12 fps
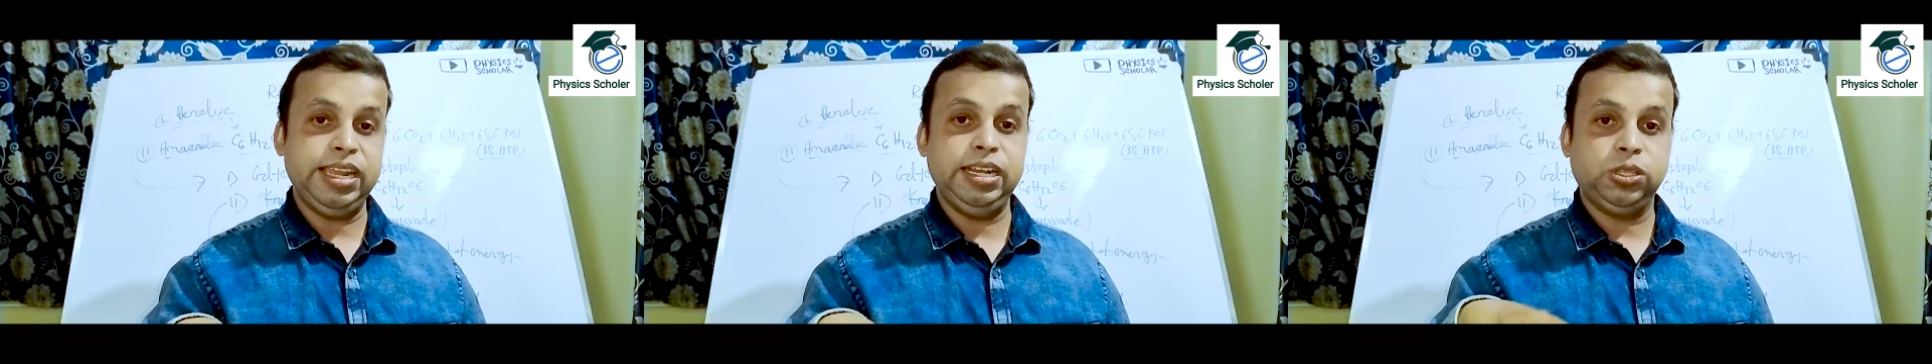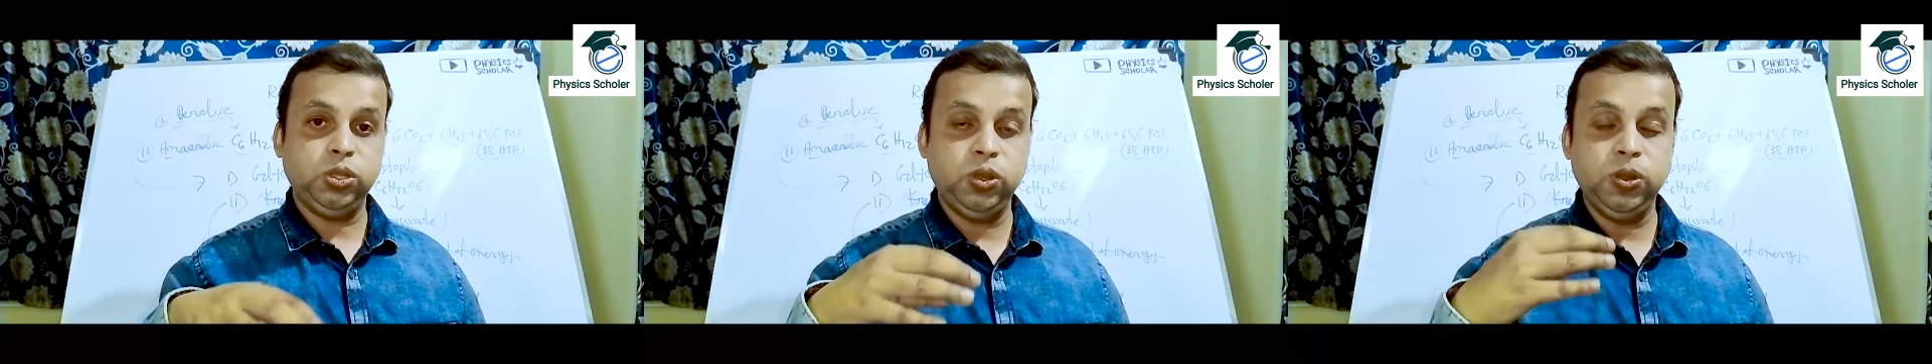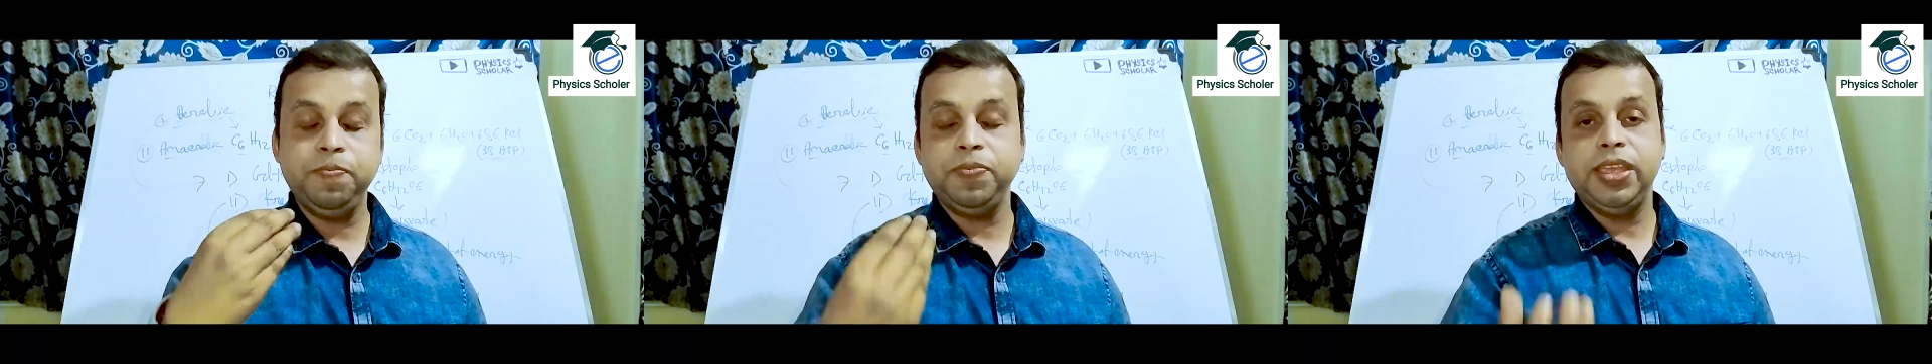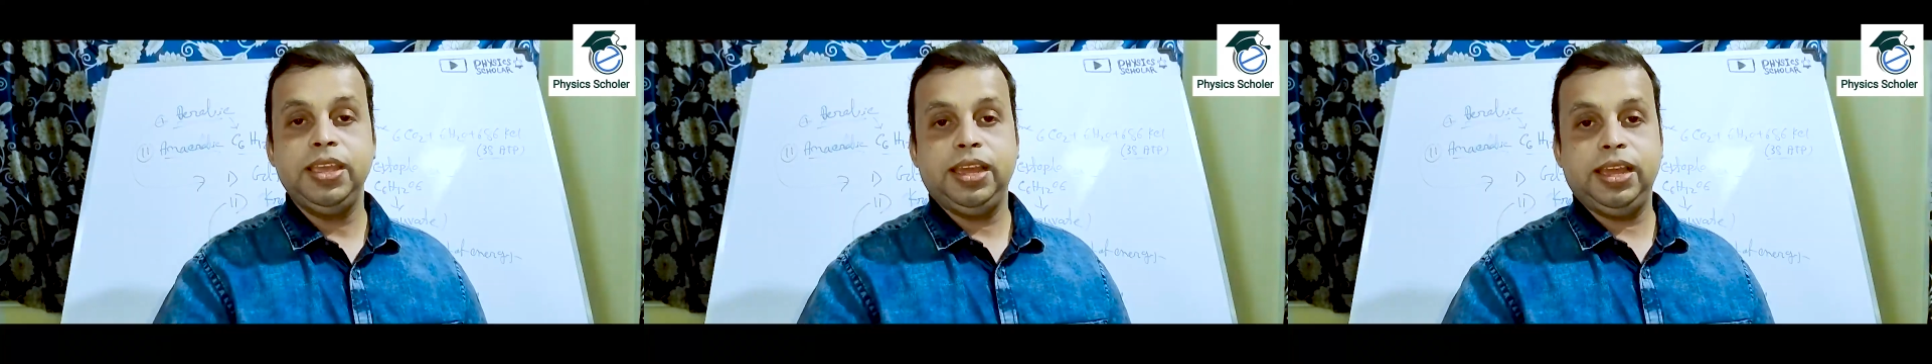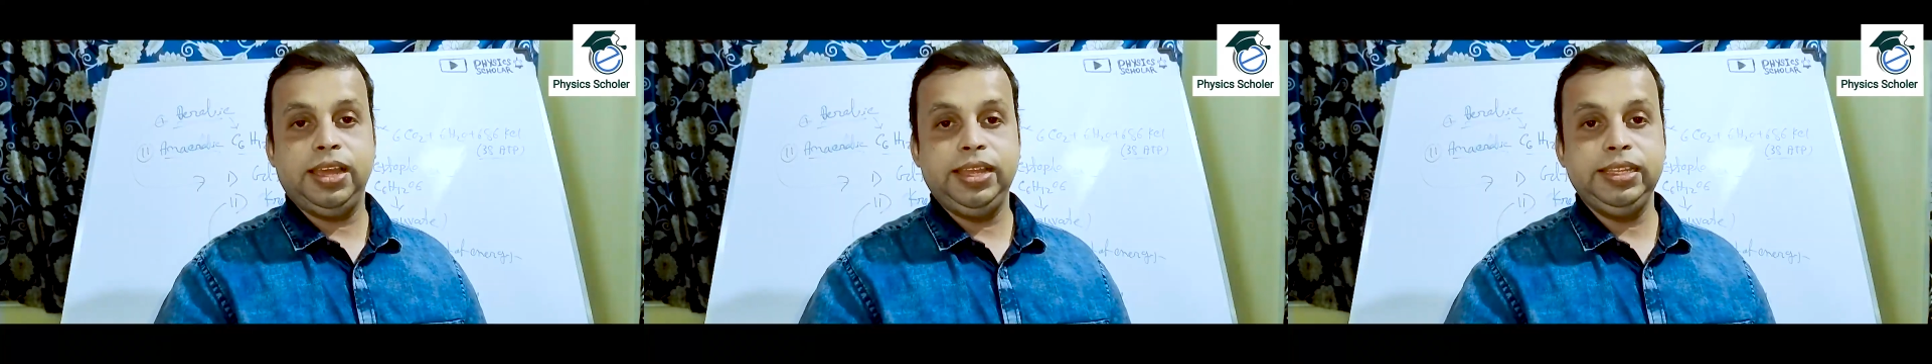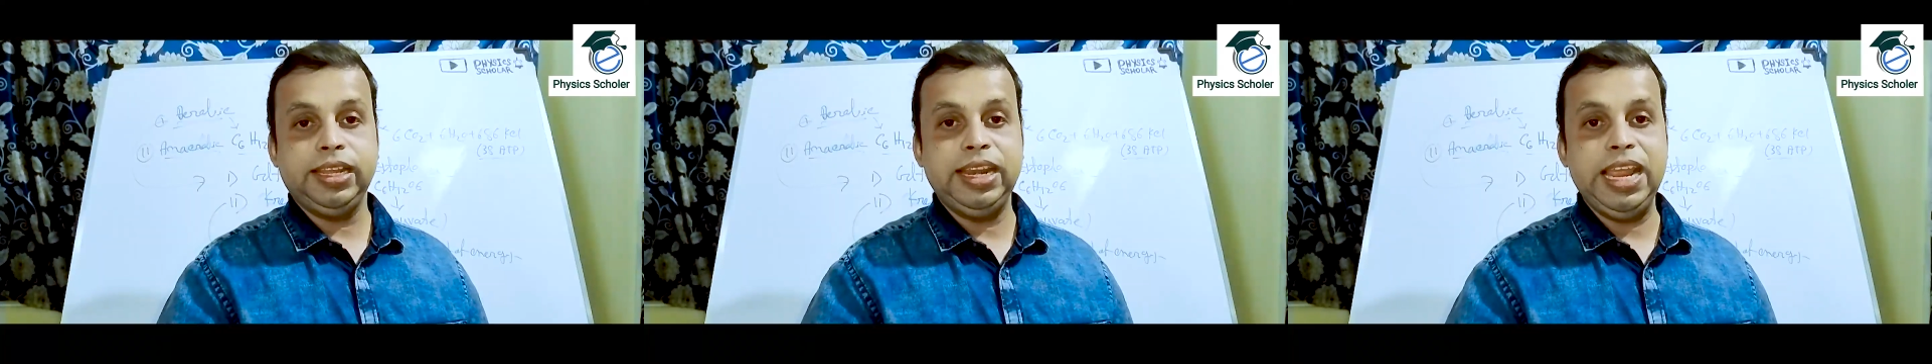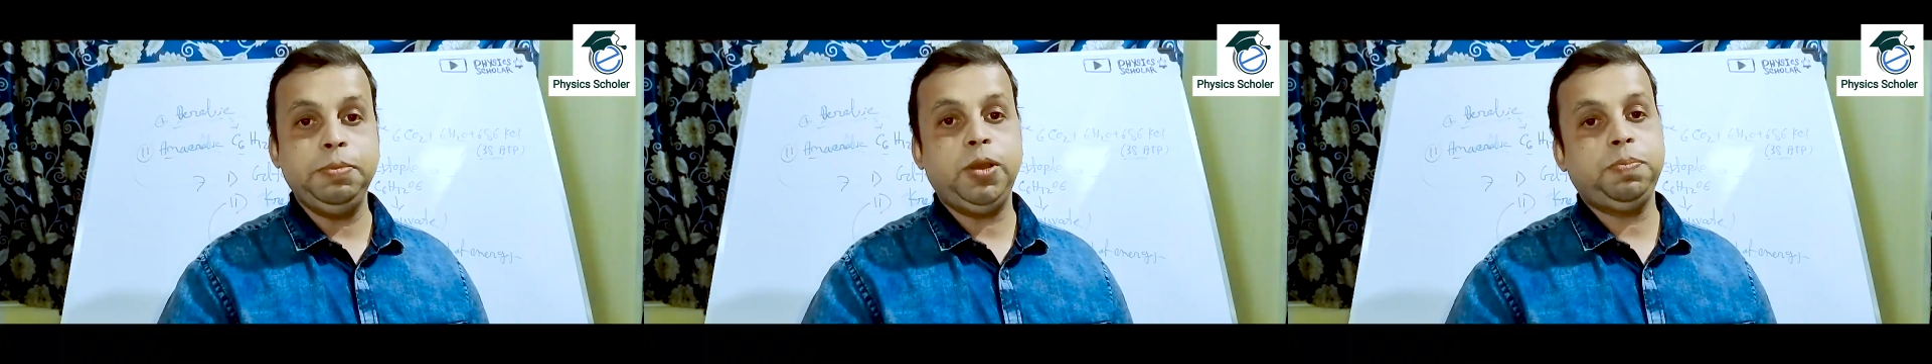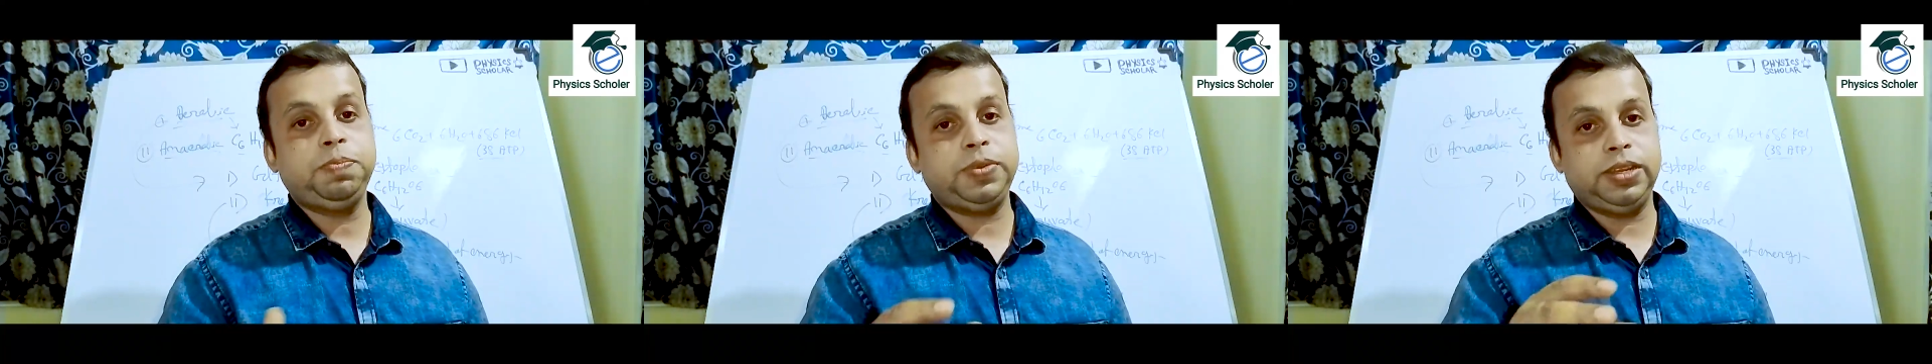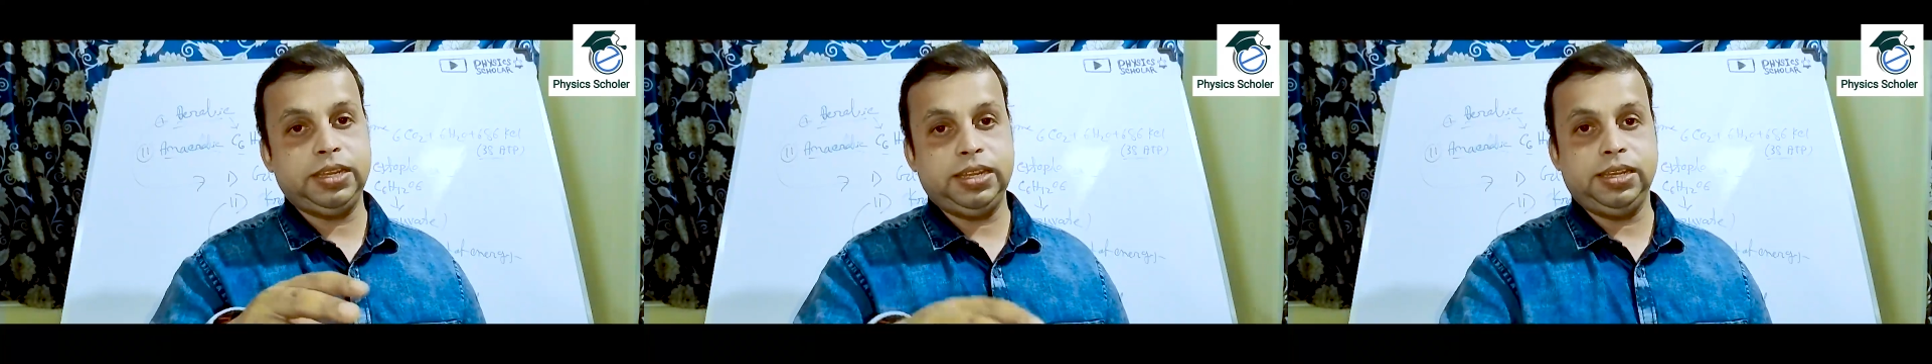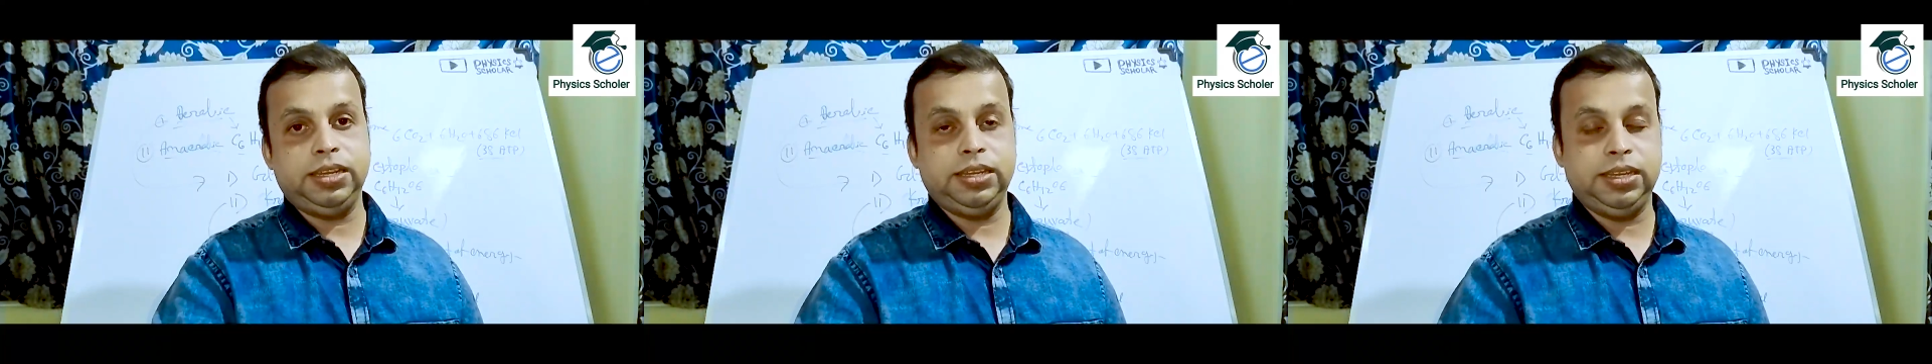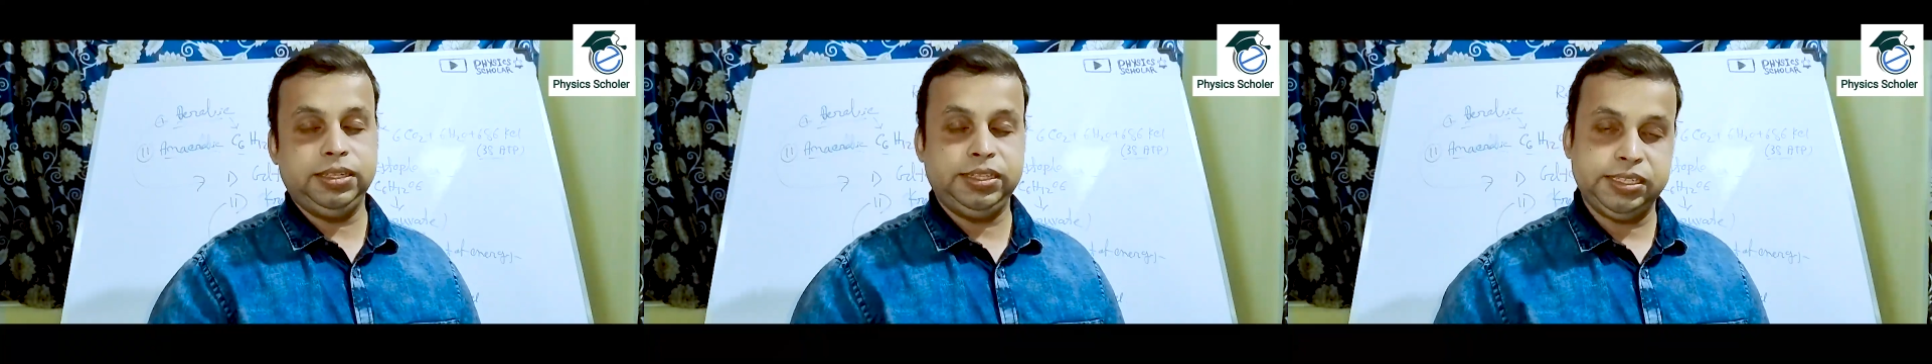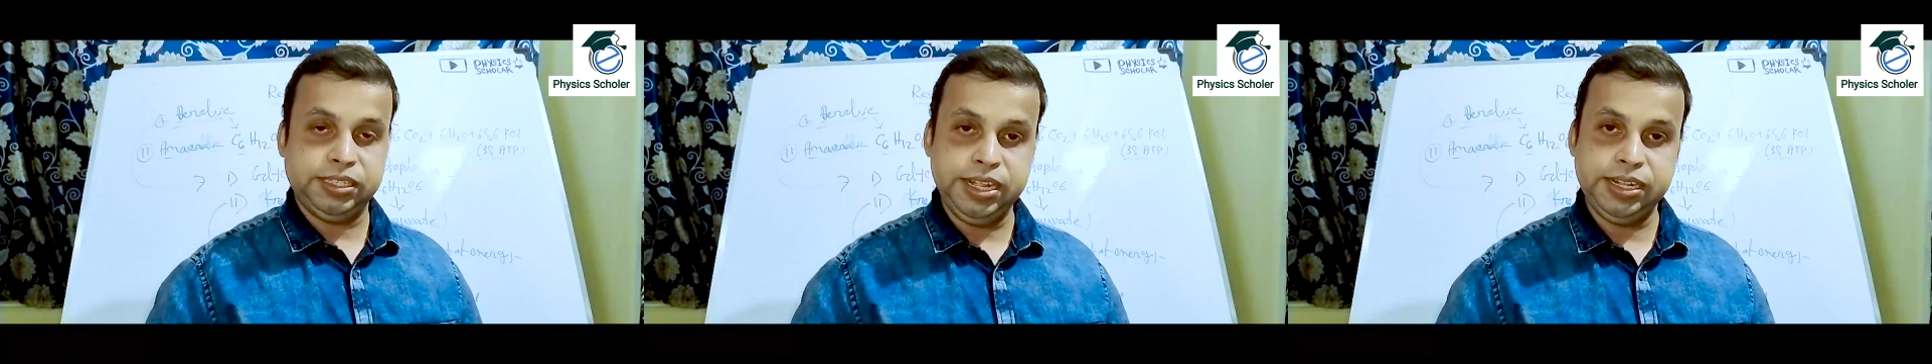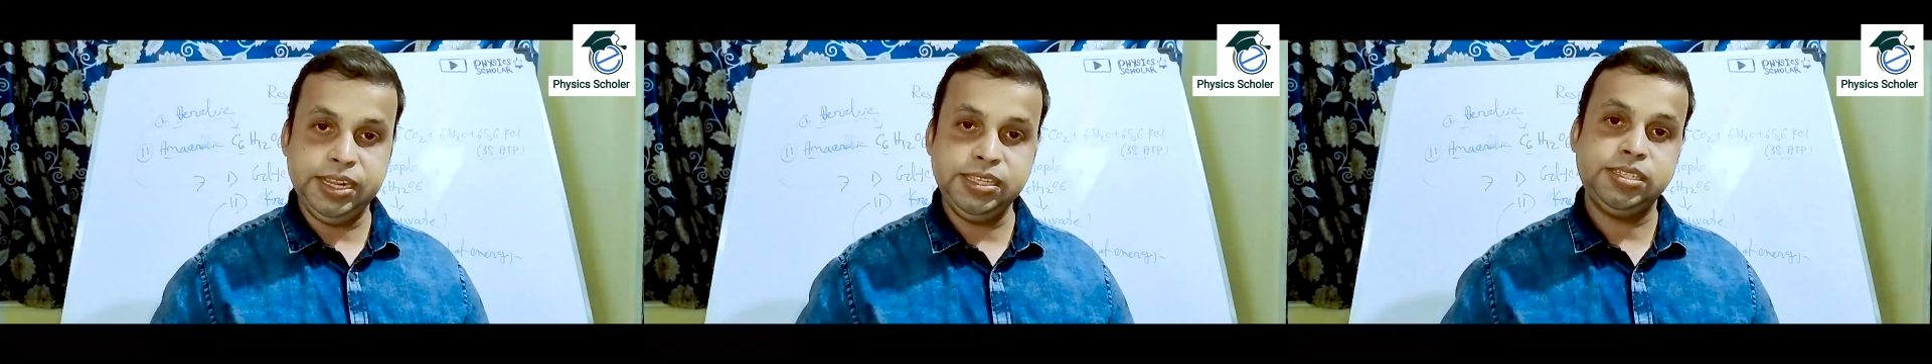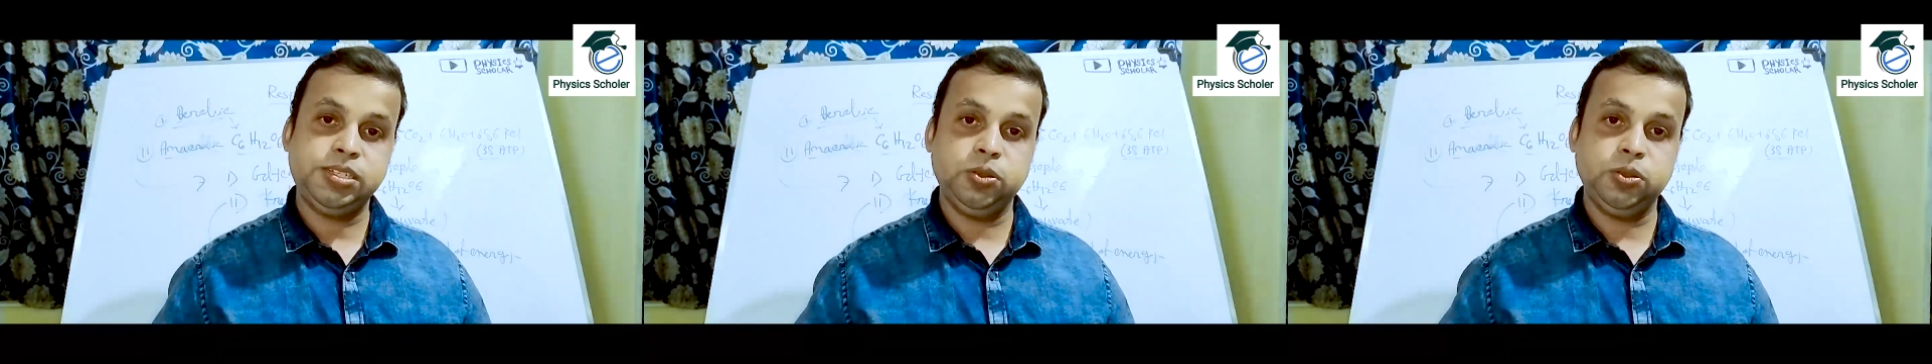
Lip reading: So in the name of the scientist,